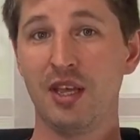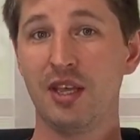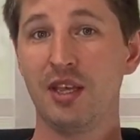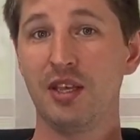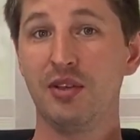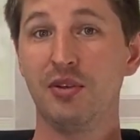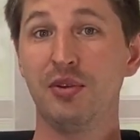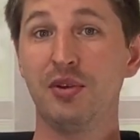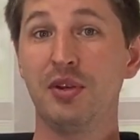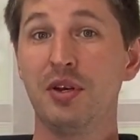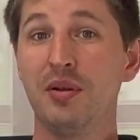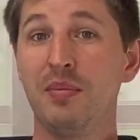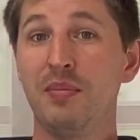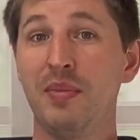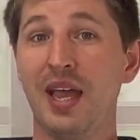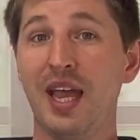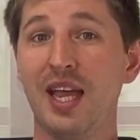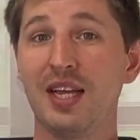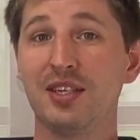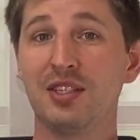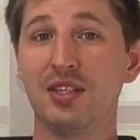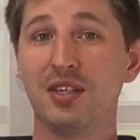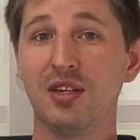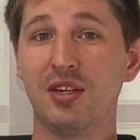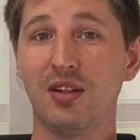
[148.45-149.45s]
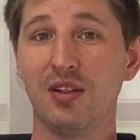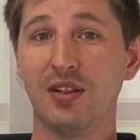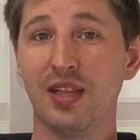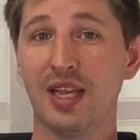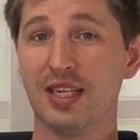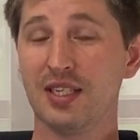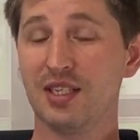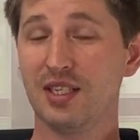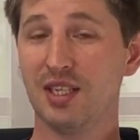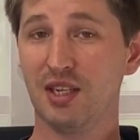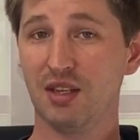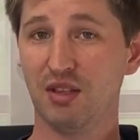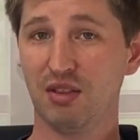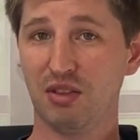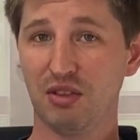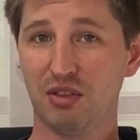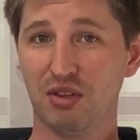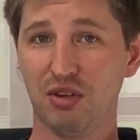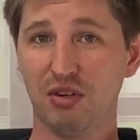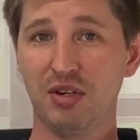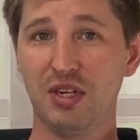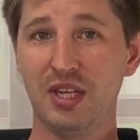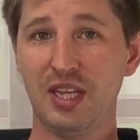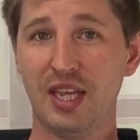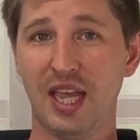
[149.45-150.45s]
you can imagine collecting
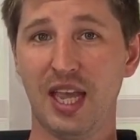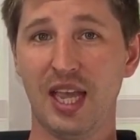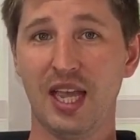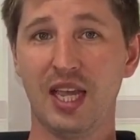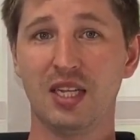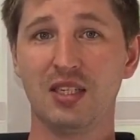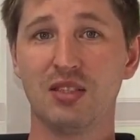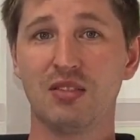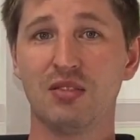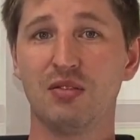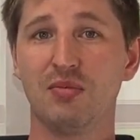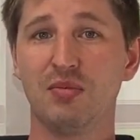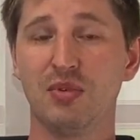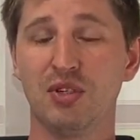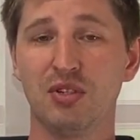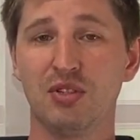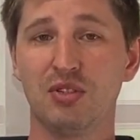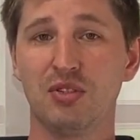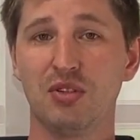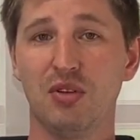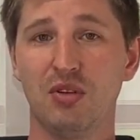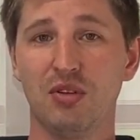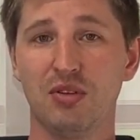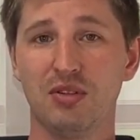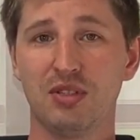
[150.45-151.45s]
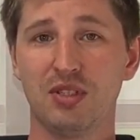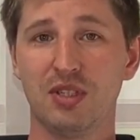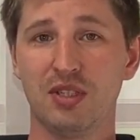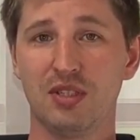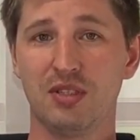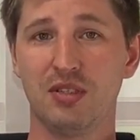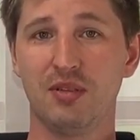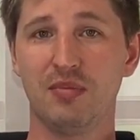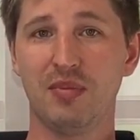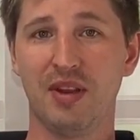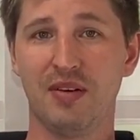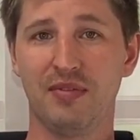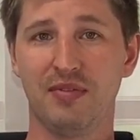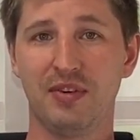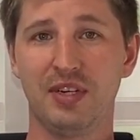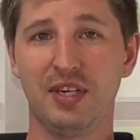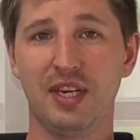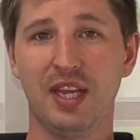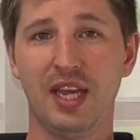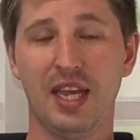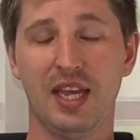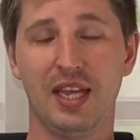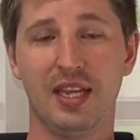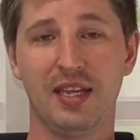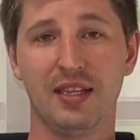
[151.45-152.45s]
30 eggs from your solar system every
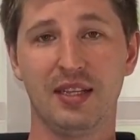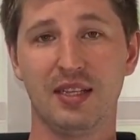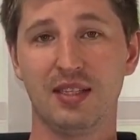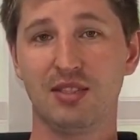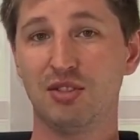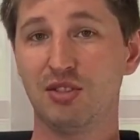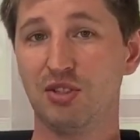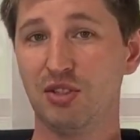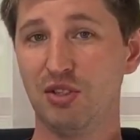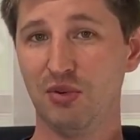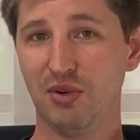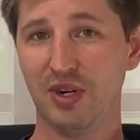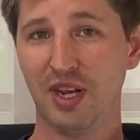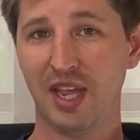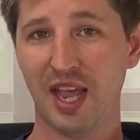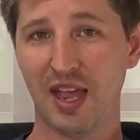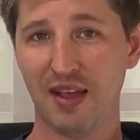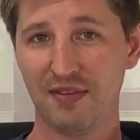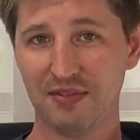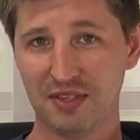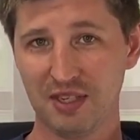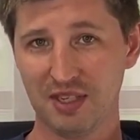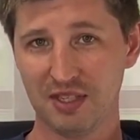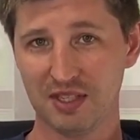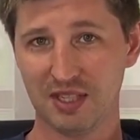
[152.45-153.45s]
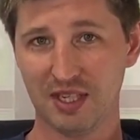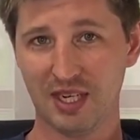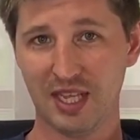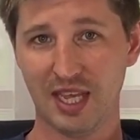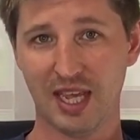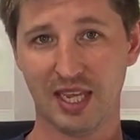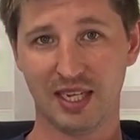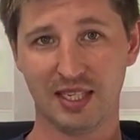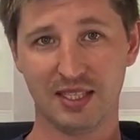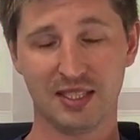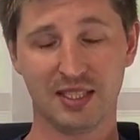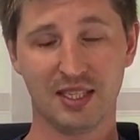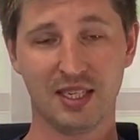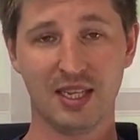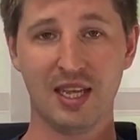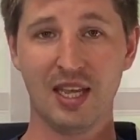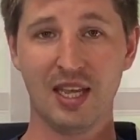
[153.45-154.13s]
day. It's 2.5 dozen eggs.